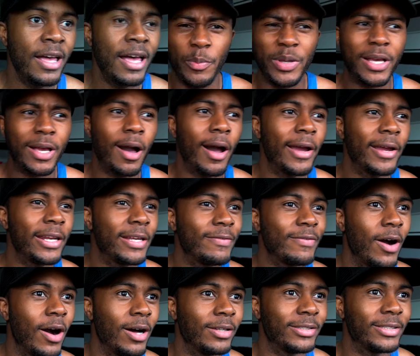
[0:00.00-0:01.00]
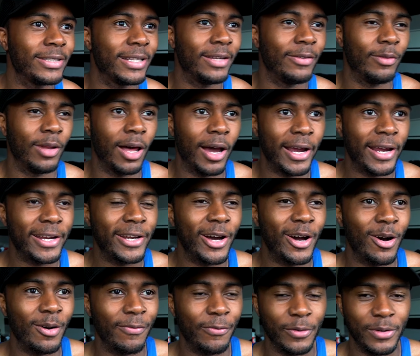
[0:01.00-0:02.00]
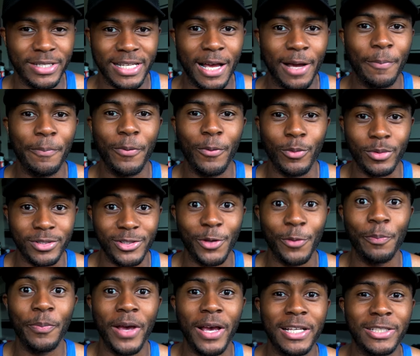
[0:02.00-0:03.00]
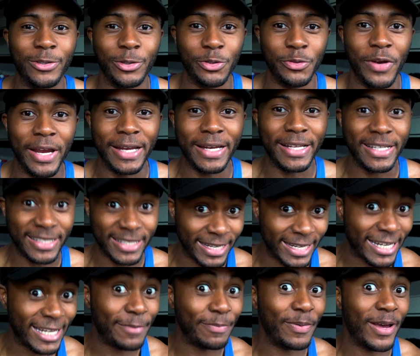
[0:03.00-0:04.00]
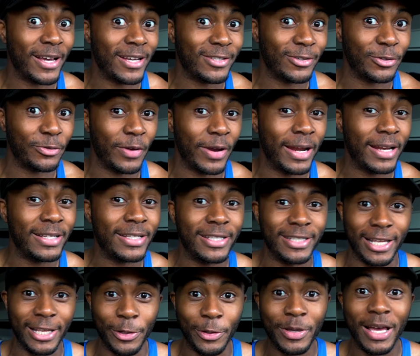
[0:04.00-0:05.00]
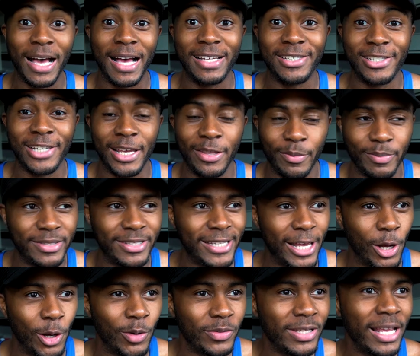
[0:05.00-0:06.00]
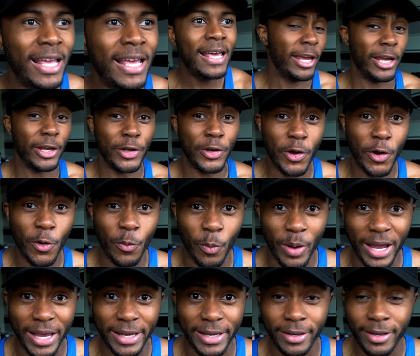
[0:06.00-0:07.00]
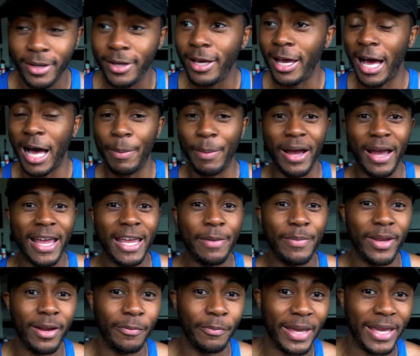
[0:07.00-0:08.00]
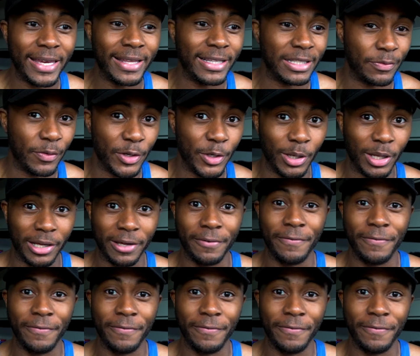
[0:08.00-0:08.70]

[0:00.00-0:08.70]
And we kind of got into the line of, for example, some personal trainers need personal trainers because they look out of shape themselves. In no way am I aiming on making this video like a